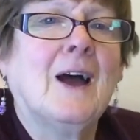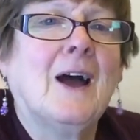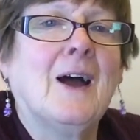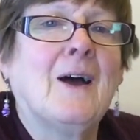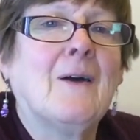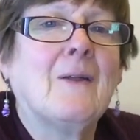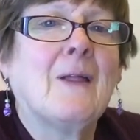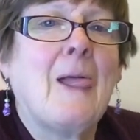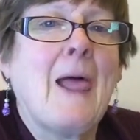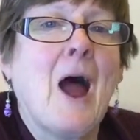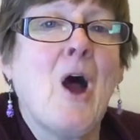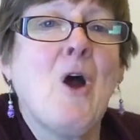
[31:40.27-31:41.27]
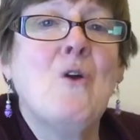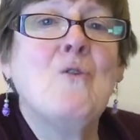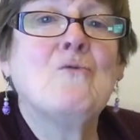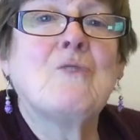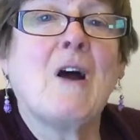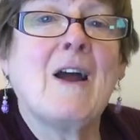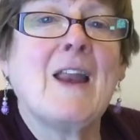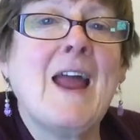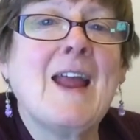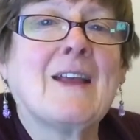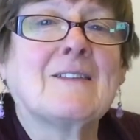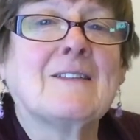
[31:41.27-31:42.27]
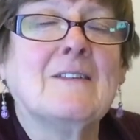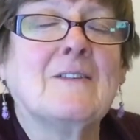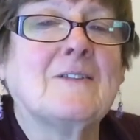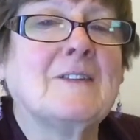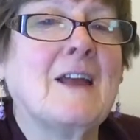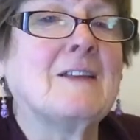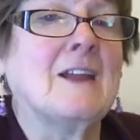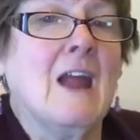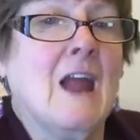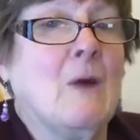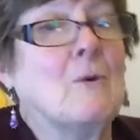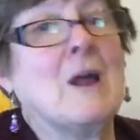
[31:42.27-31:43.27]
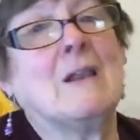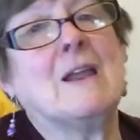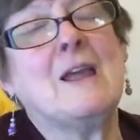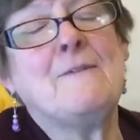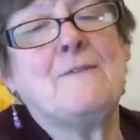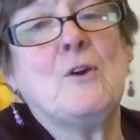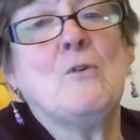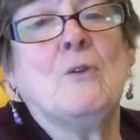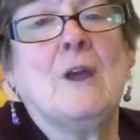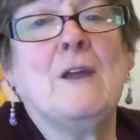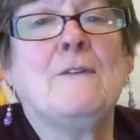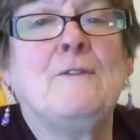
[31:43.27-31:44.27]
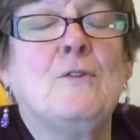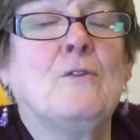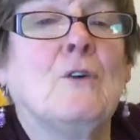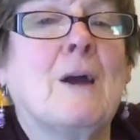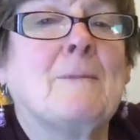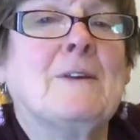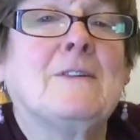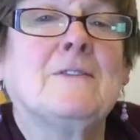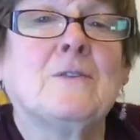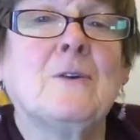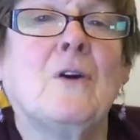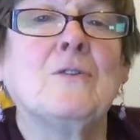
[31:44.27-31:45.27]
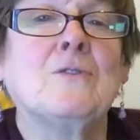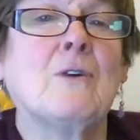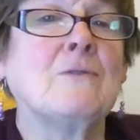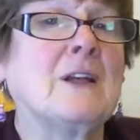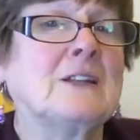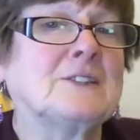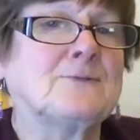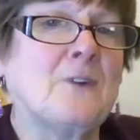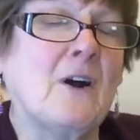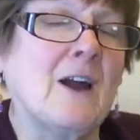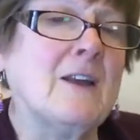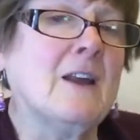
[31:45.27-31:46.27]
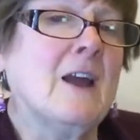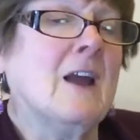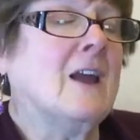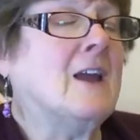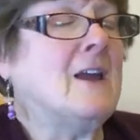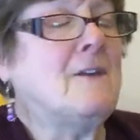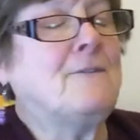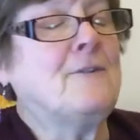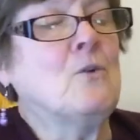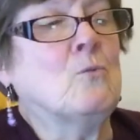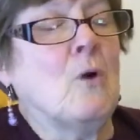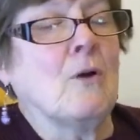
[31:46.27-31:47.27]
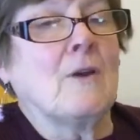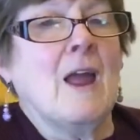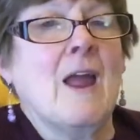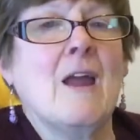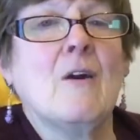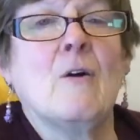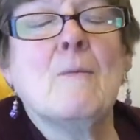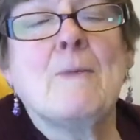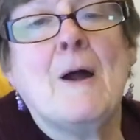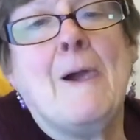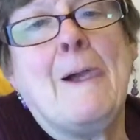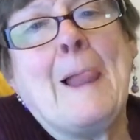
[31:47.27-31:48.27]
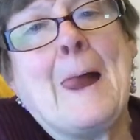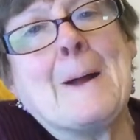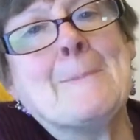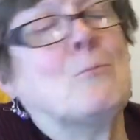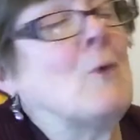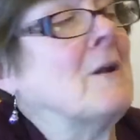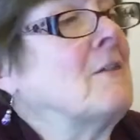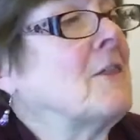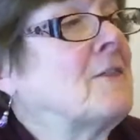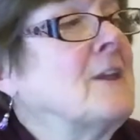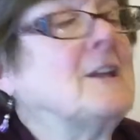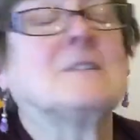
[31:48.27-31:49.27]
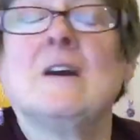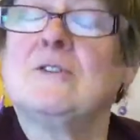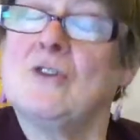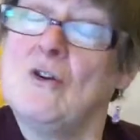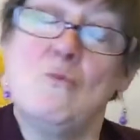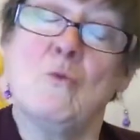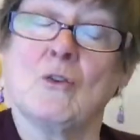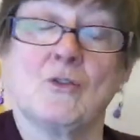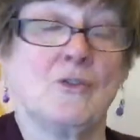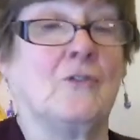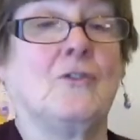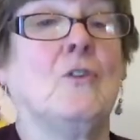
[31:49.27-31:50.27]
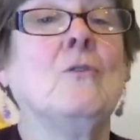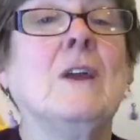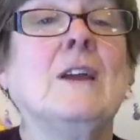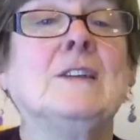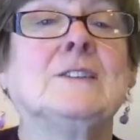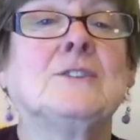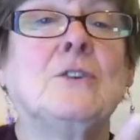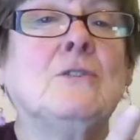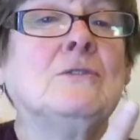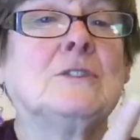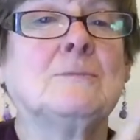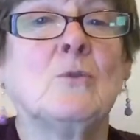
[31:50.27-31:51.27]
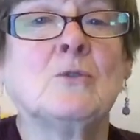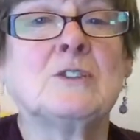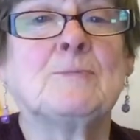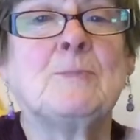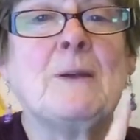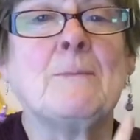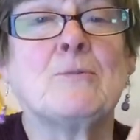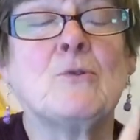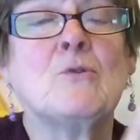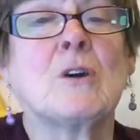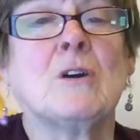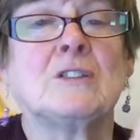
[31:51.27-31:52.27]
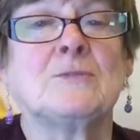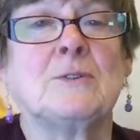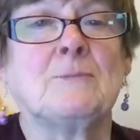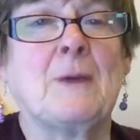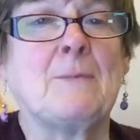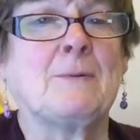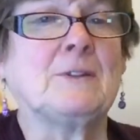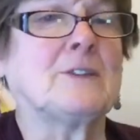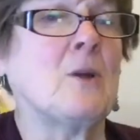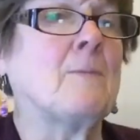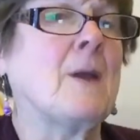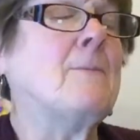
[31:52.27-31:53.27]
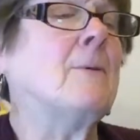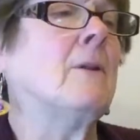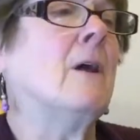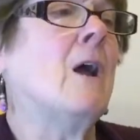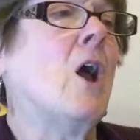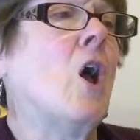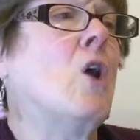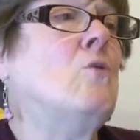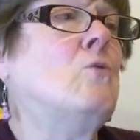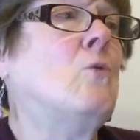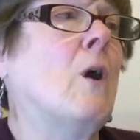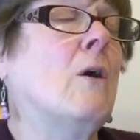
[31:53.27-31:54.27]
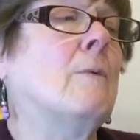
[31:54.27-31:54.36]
Oh right, excellent, Sandy. Well, if you're happy to do it on your own, that's fine. If you want help, one of the things I do want to do is do some more split broadcasts with people. So people who